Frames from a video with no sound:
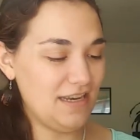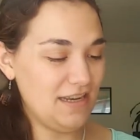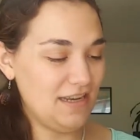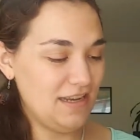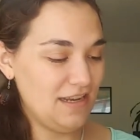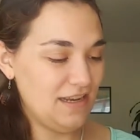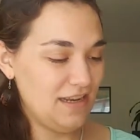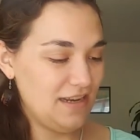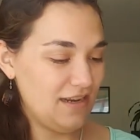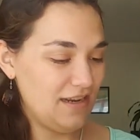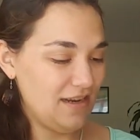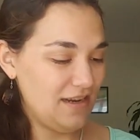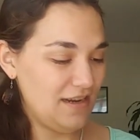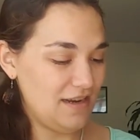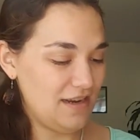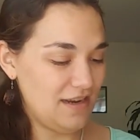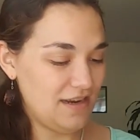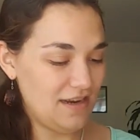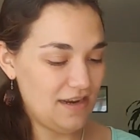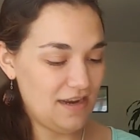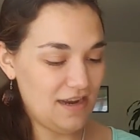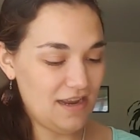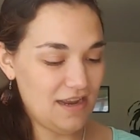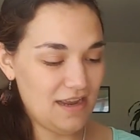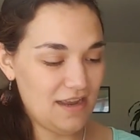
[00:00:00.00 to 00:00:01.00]

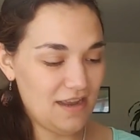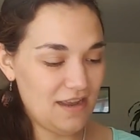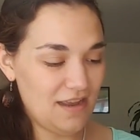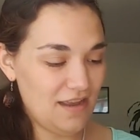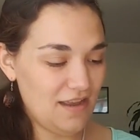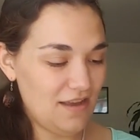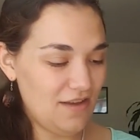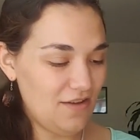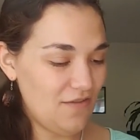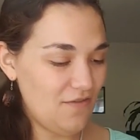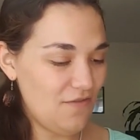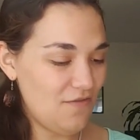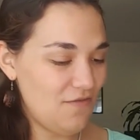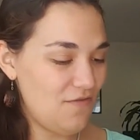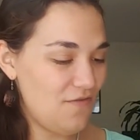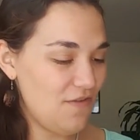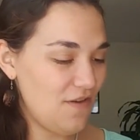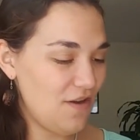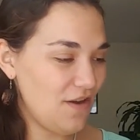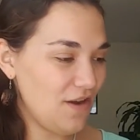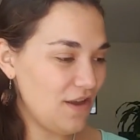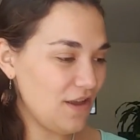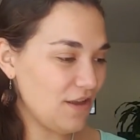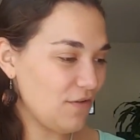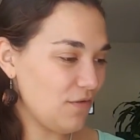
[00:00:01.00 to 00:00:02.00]

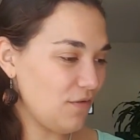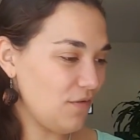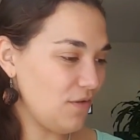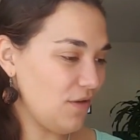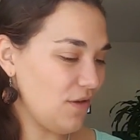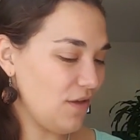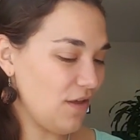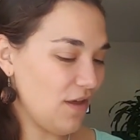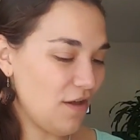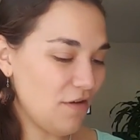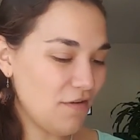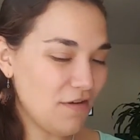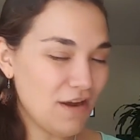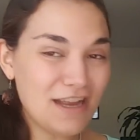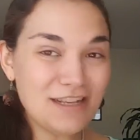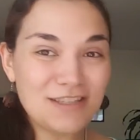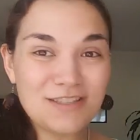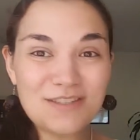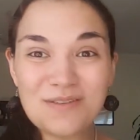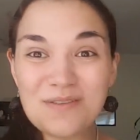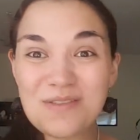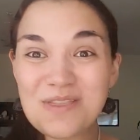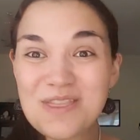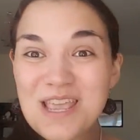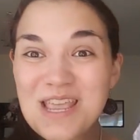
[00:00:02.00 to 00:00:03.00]
Very cool. All right.
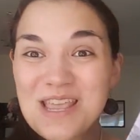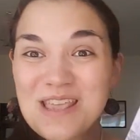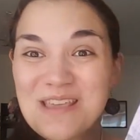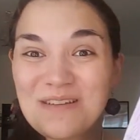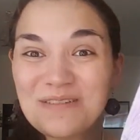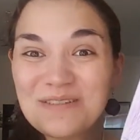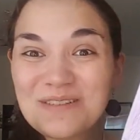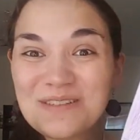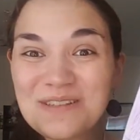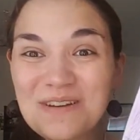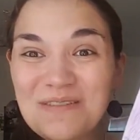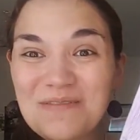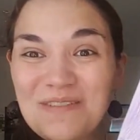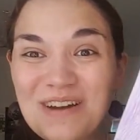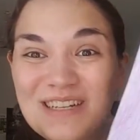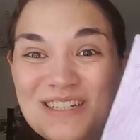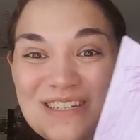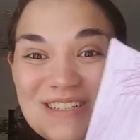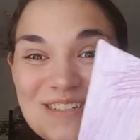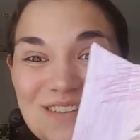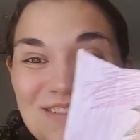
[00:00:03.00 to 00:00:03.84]
So thank you so much.